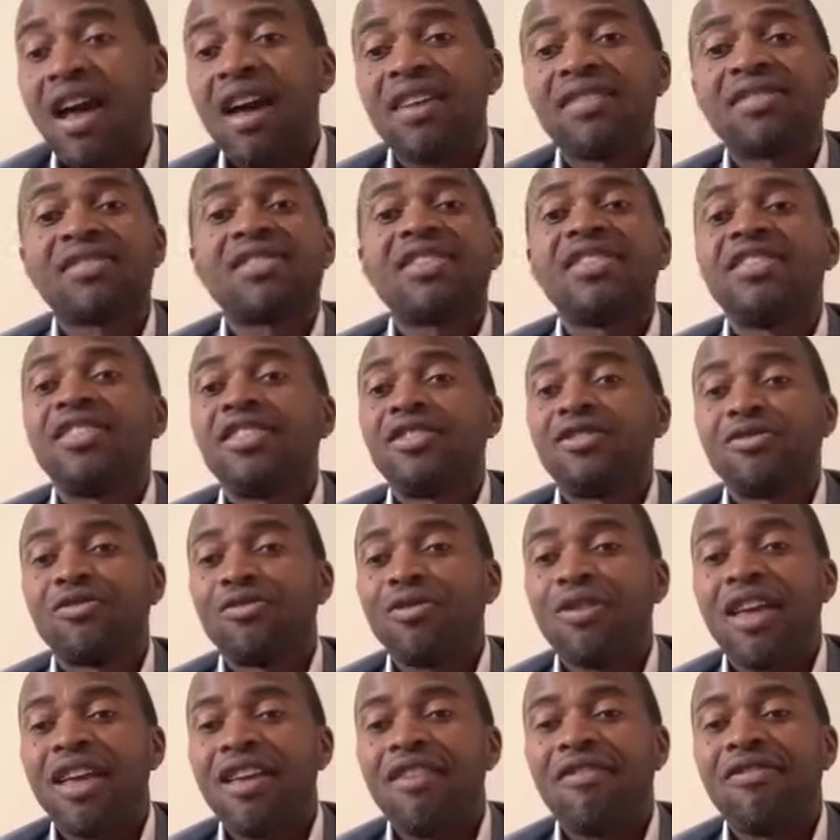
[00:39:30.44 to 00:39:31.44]
ascended
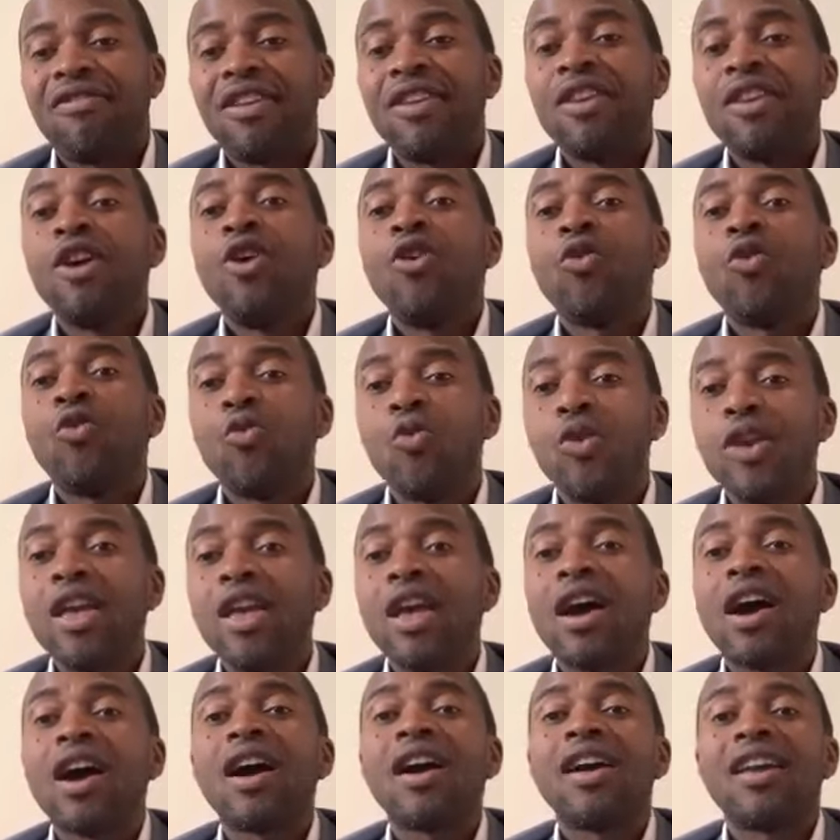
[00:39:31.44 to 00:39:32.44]
to heaven.
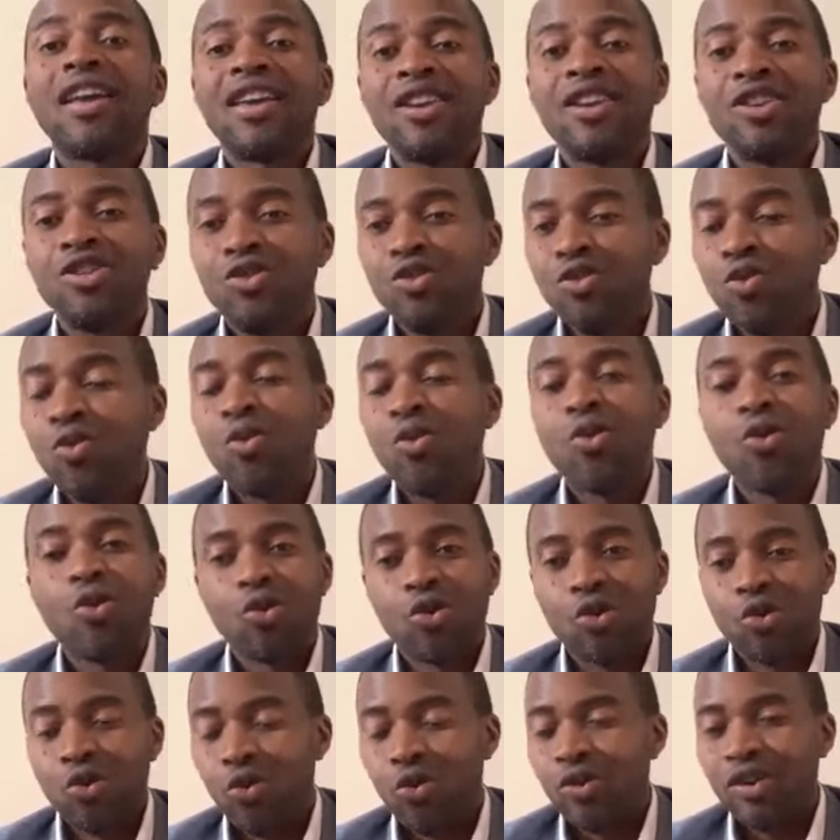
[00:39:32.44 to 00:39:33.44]
We are a new,
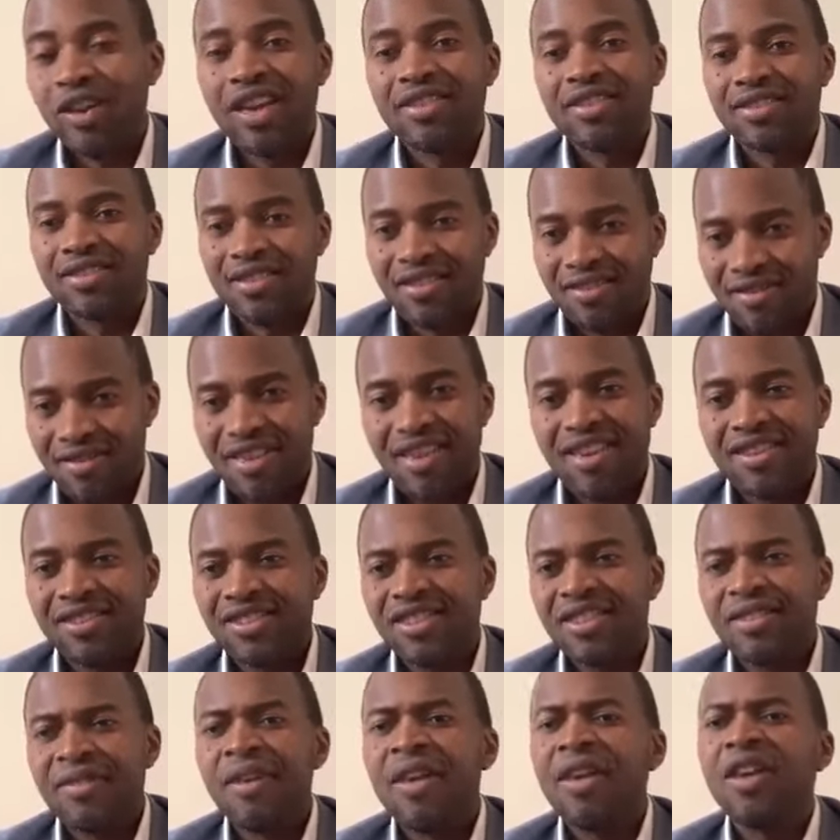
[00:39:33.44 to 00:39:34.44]
glorious
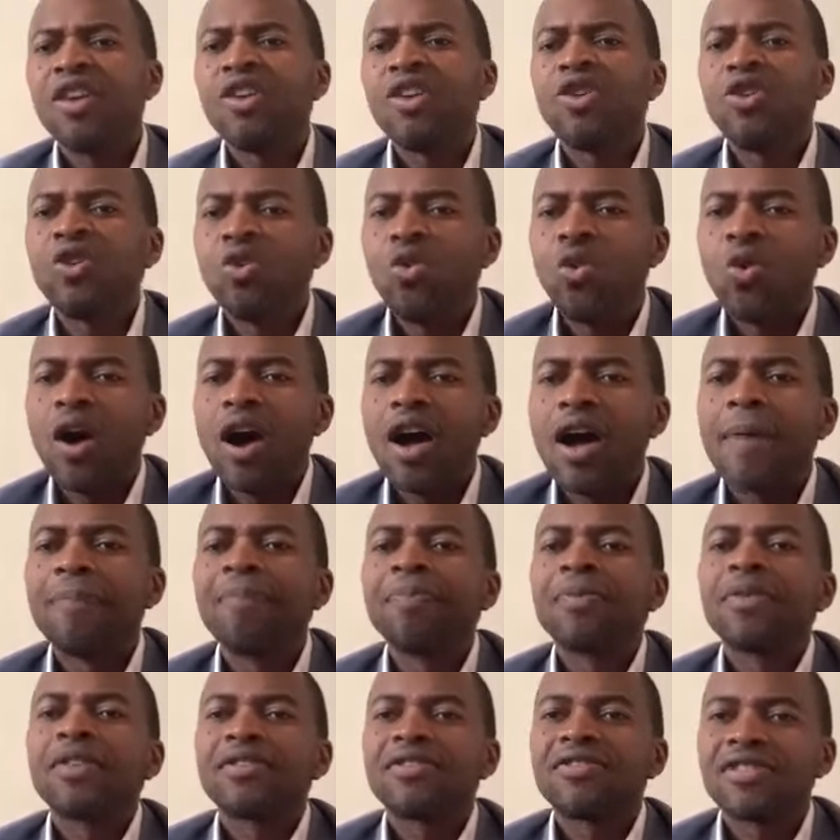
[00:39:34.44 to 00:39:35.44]
creation. You are
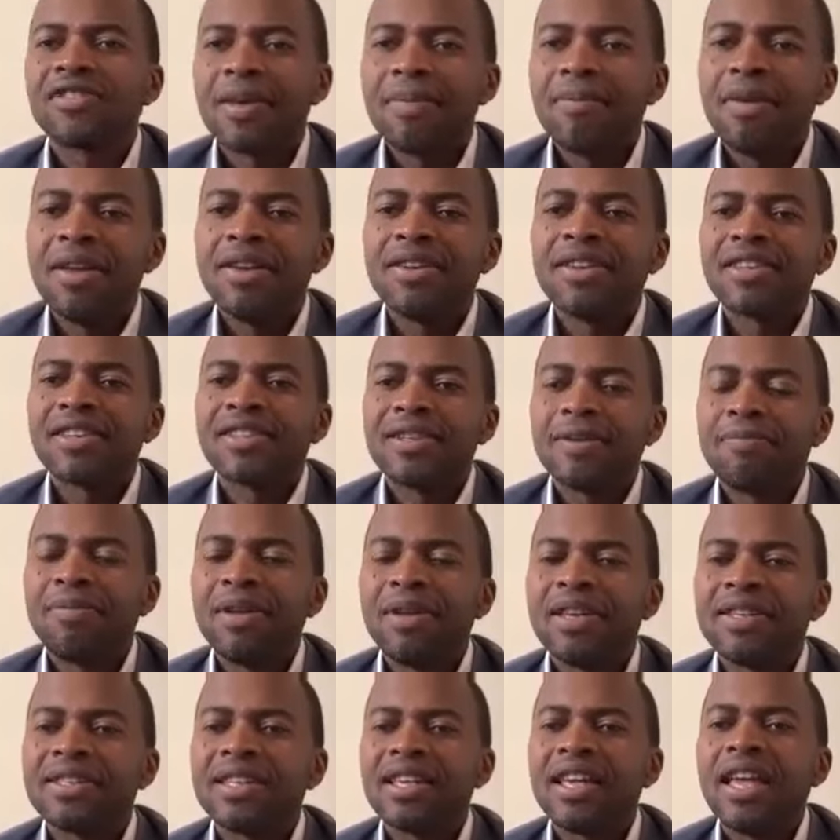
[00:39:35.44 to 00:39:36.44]
tremendously
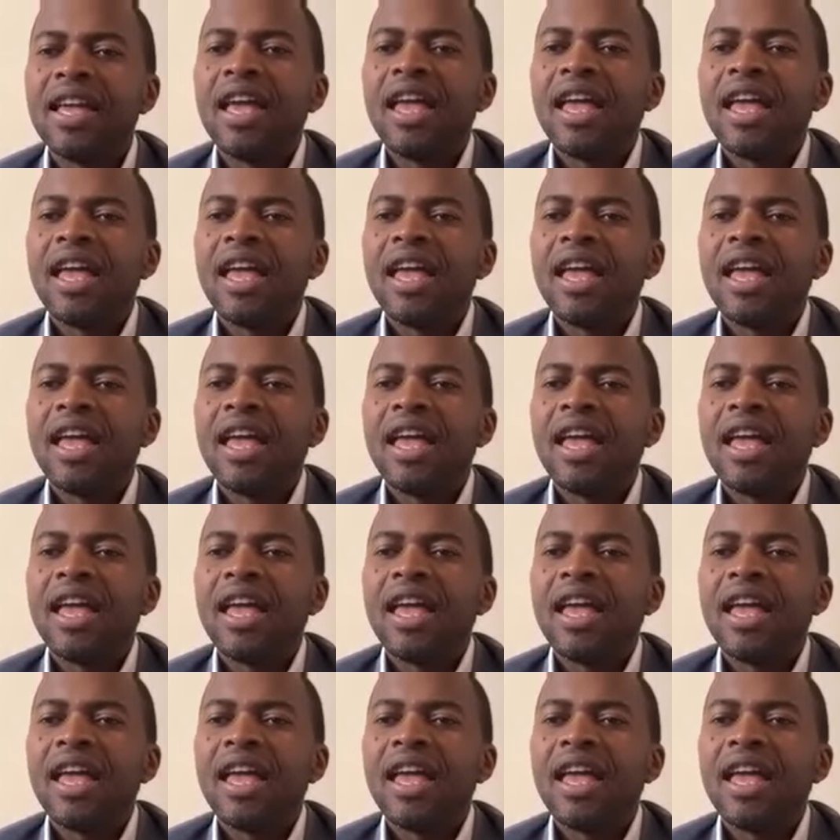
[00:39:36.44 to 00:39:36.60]
blessed.